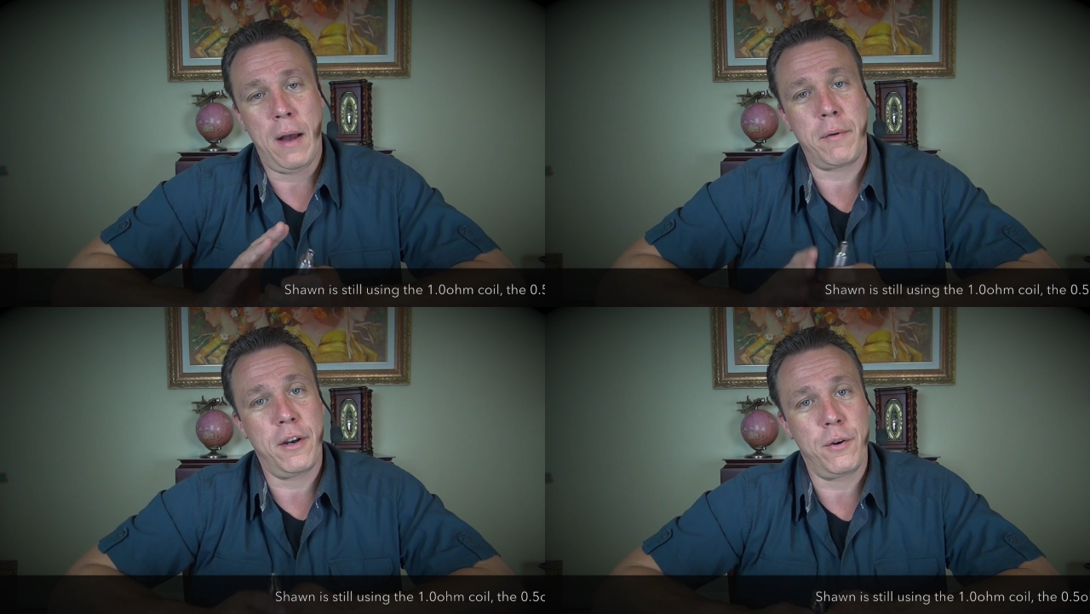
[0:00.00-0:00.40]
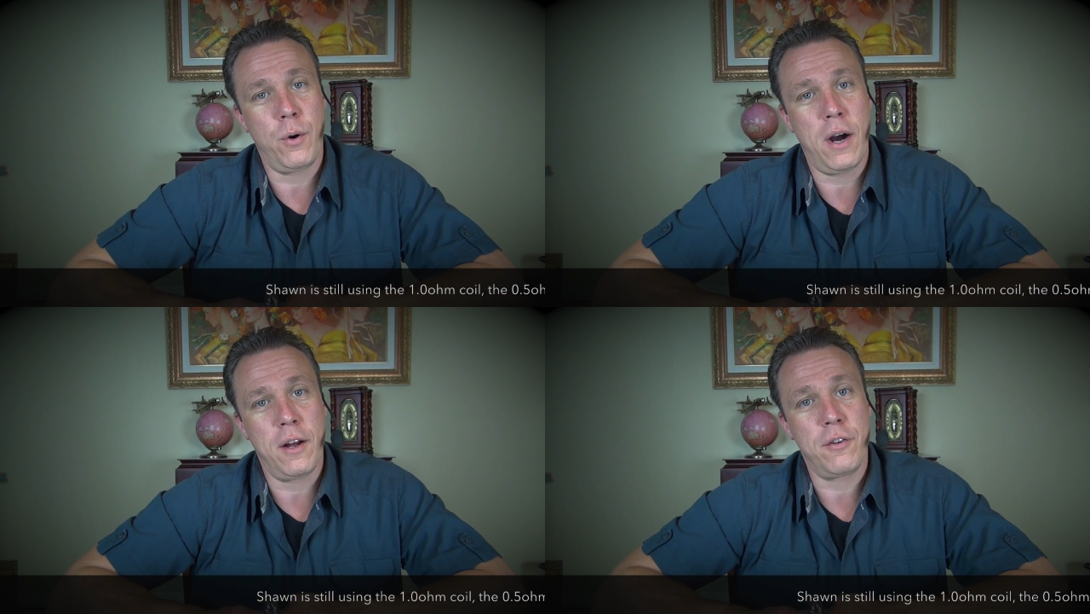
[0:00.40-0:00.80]
I'm going
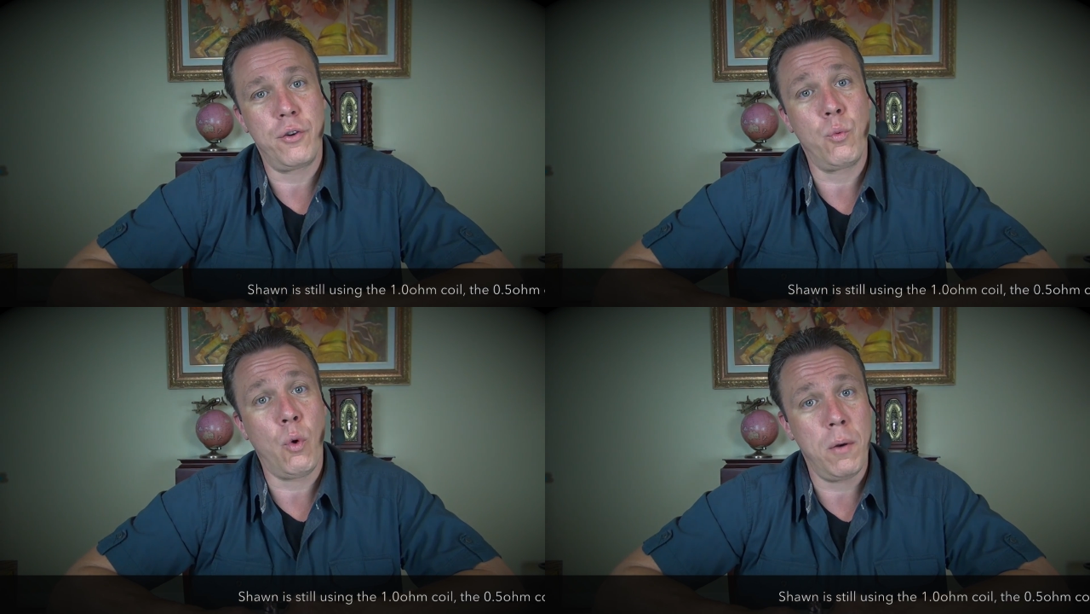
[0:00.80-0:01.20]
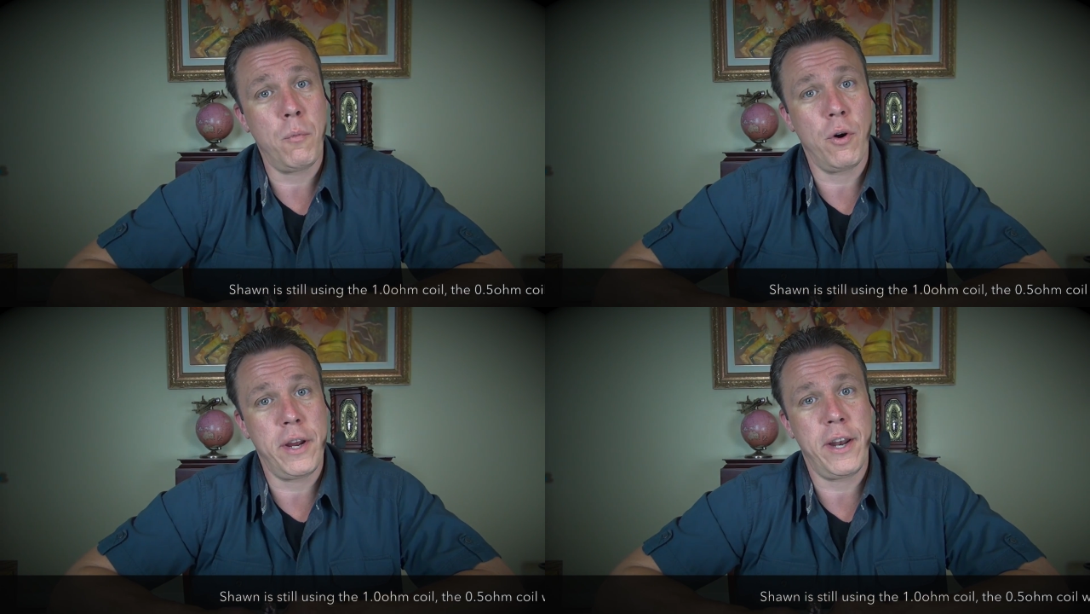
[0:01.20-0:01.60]
to do one
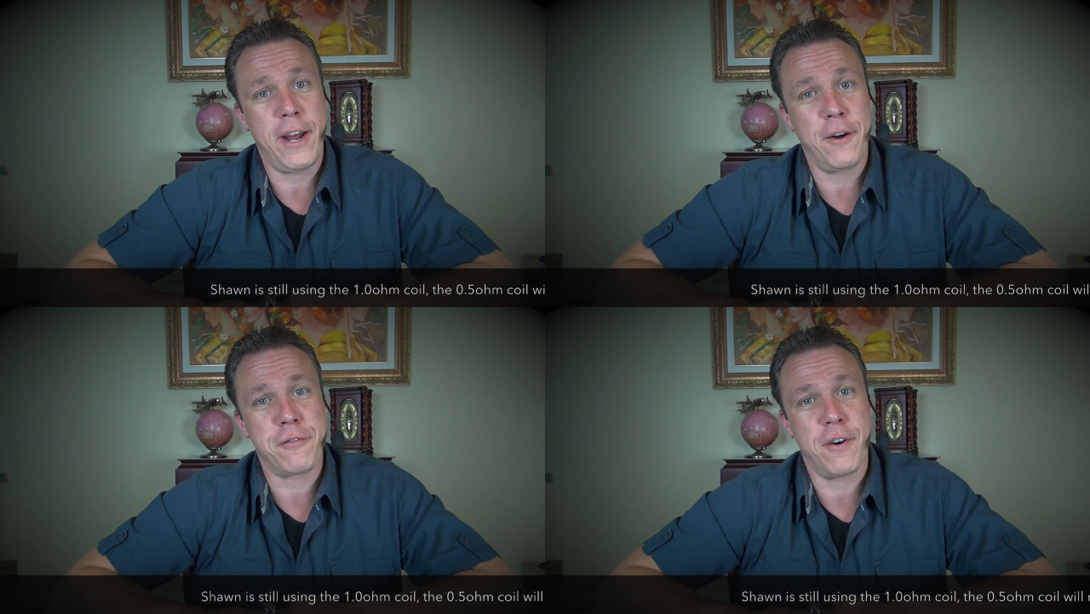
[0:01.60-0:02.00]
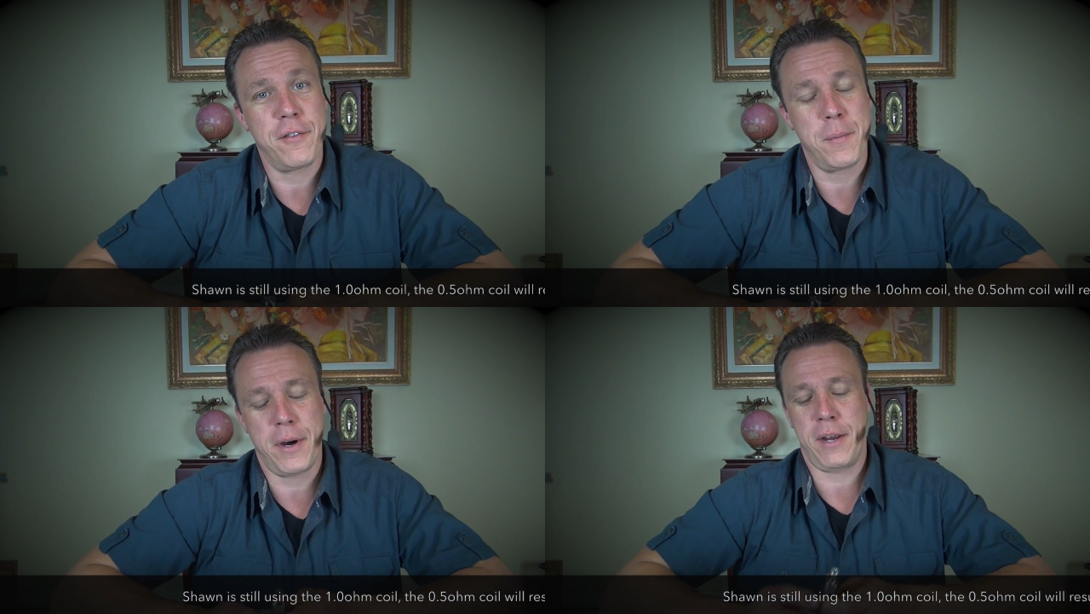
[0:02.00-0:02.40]
more inhale for
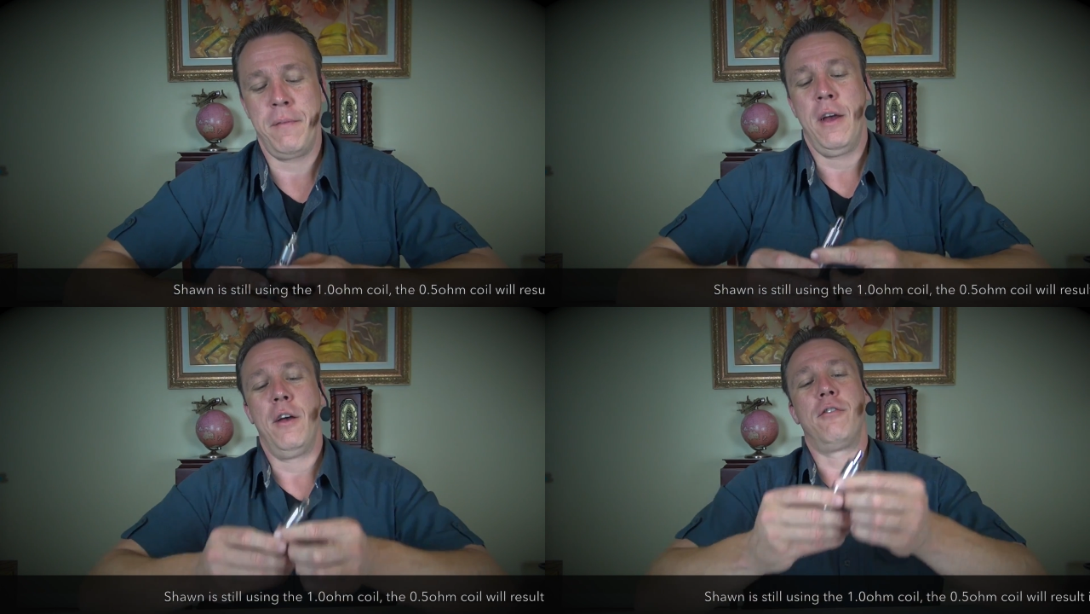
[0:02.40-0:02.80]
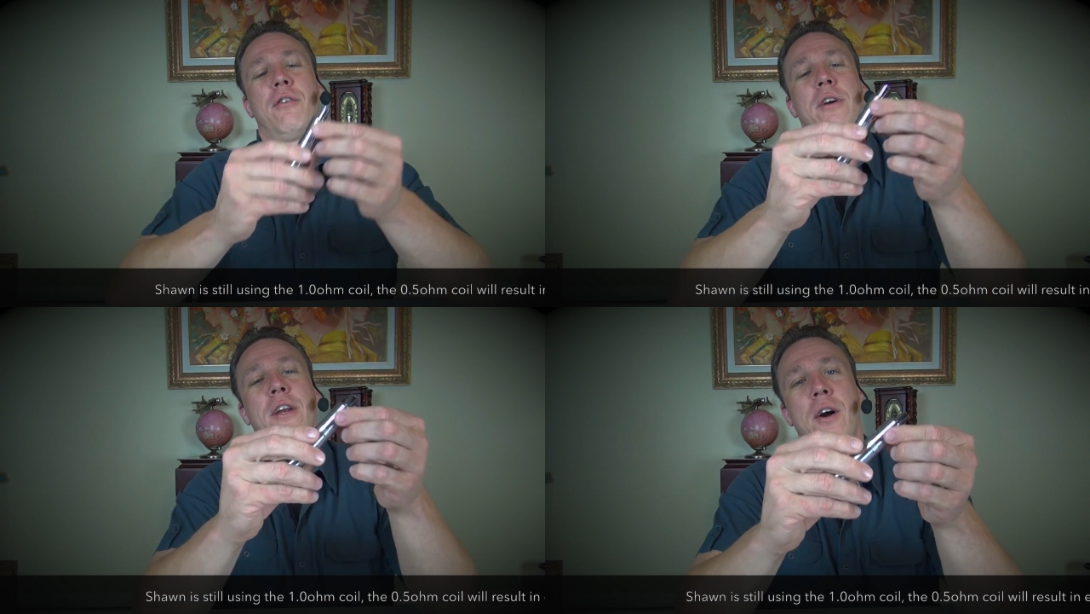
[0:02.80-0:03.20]
everybody
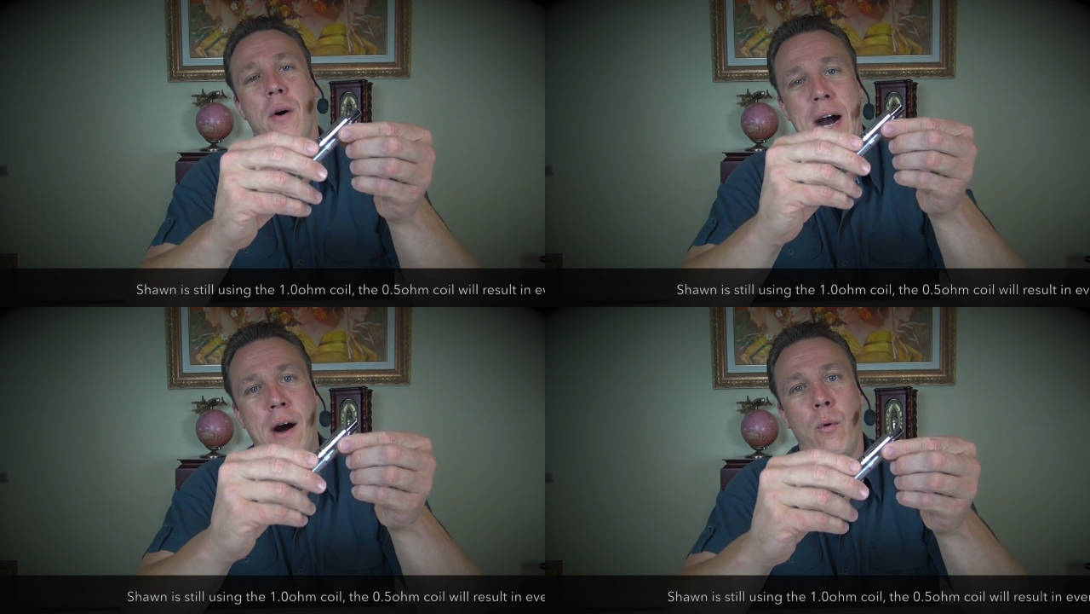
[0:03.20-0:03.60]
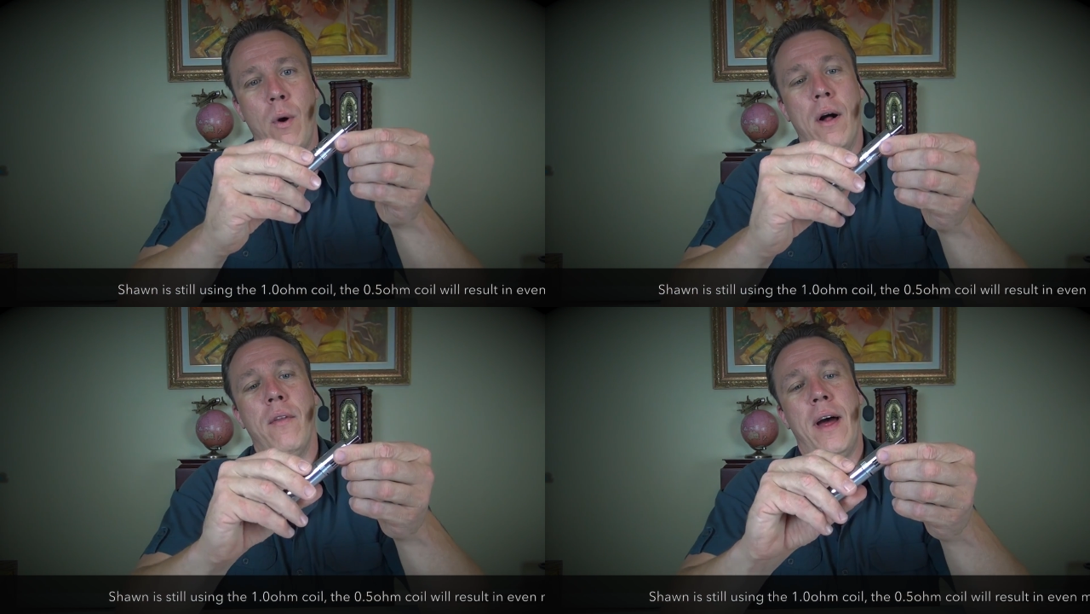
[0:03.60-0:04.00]
so you know how
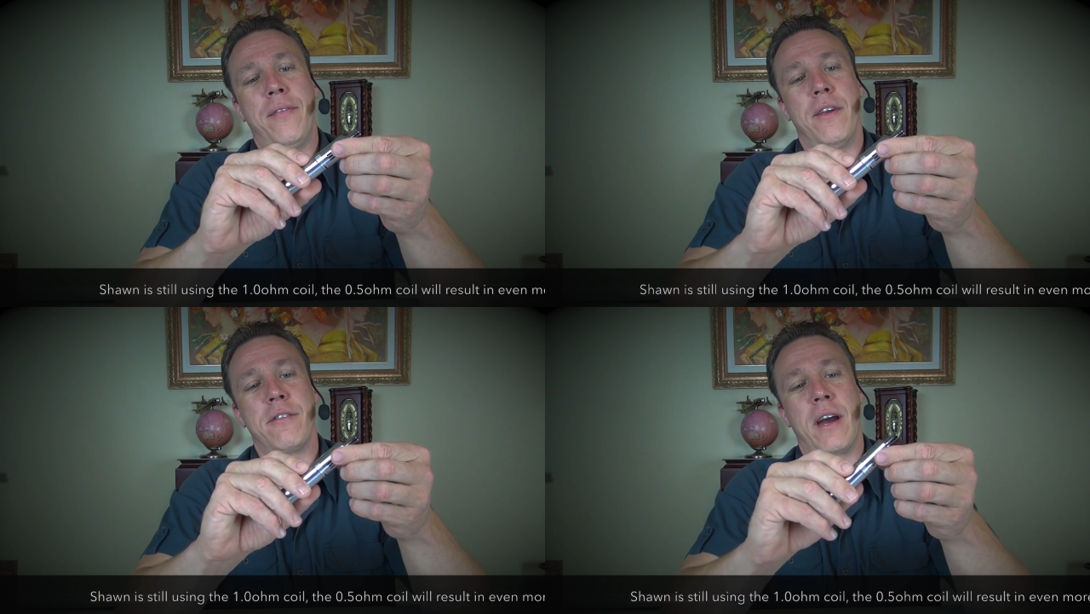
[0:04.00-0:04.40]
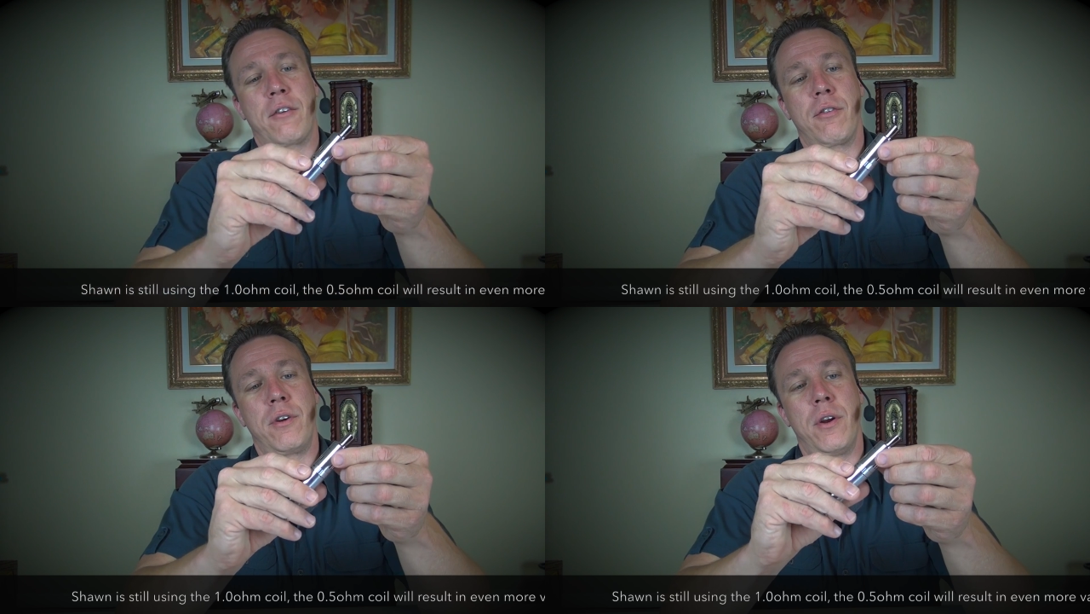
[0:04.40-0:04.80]
well that this
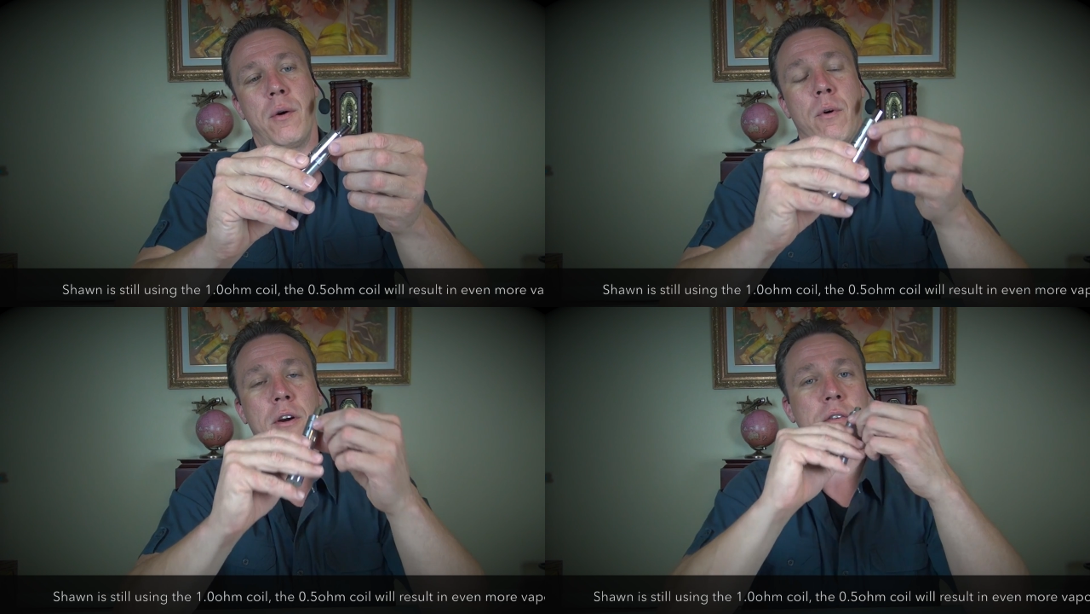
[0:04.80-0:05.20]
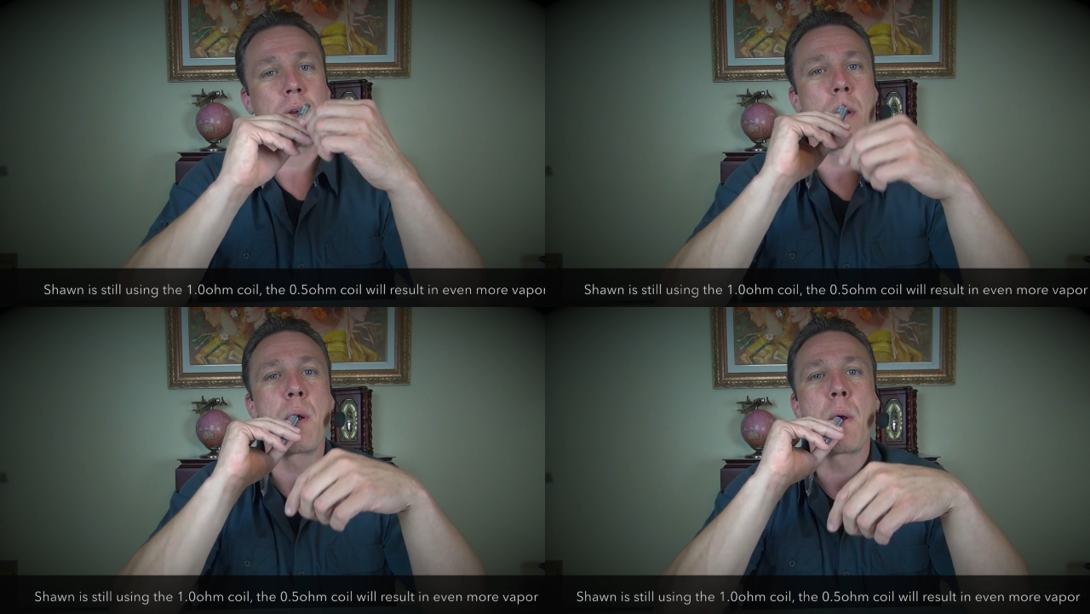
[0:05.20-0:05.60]
actual unit works.